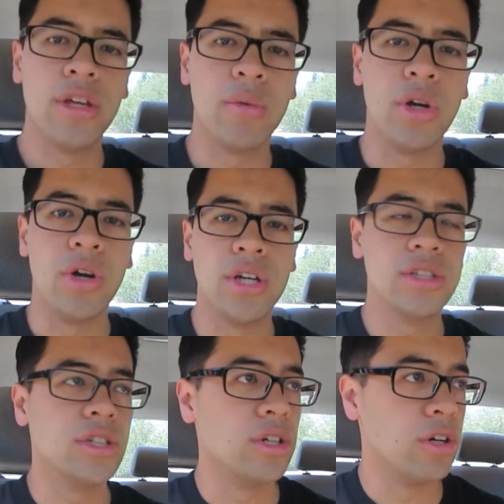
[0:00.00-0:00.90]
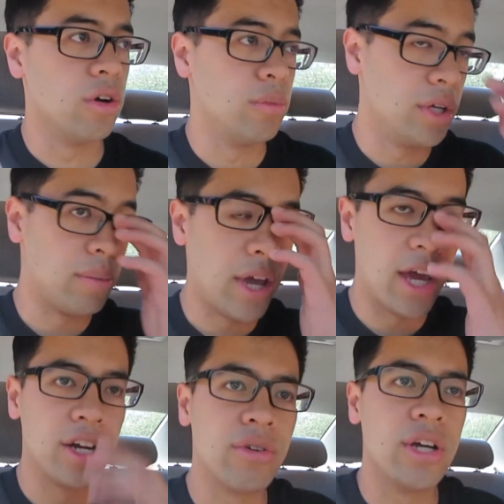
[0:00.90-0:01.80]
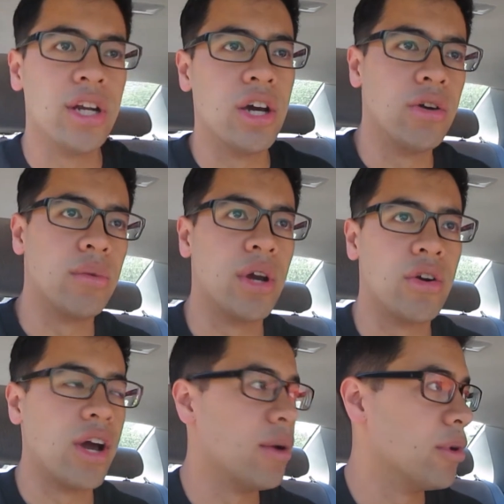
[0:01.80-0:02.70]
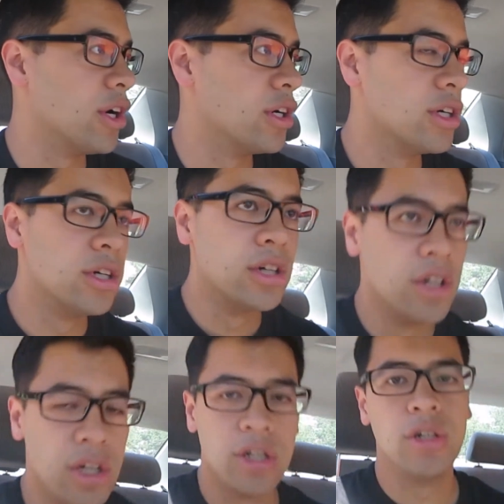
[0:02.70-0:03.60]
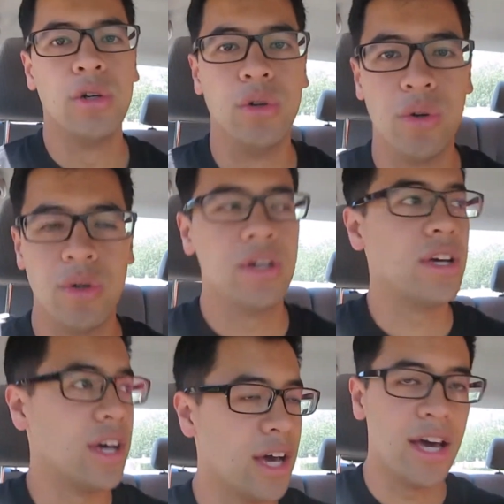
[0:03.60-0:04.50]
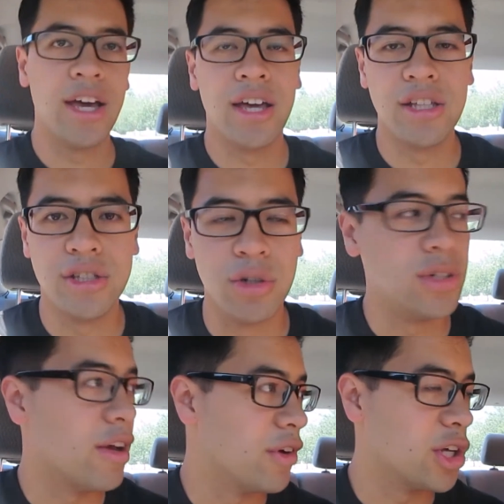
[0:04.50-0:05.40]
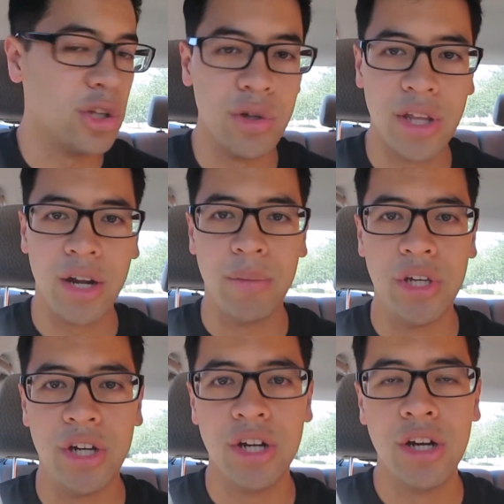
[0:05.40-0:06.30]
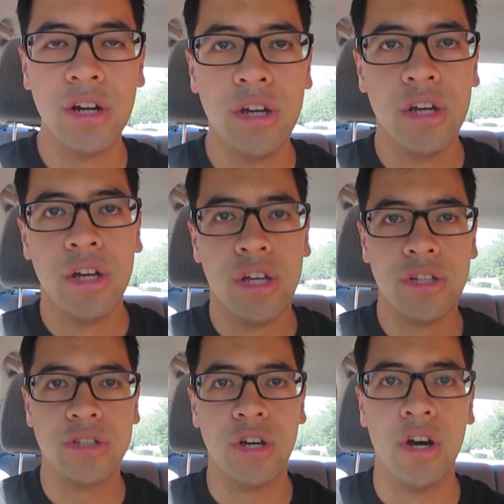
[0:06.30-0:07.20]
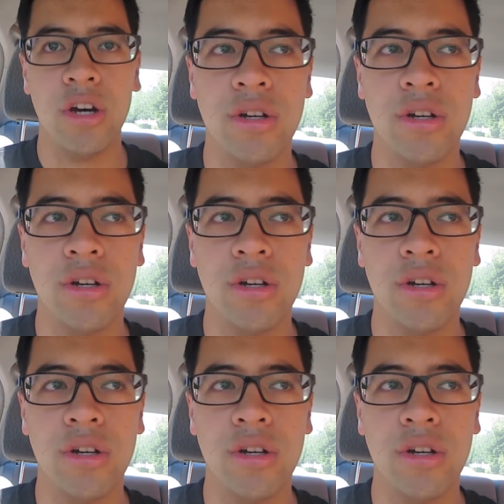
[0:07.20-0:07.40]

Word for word: think we're going to go meet my aunt right now and my grandma who don't have a clue that I'm here so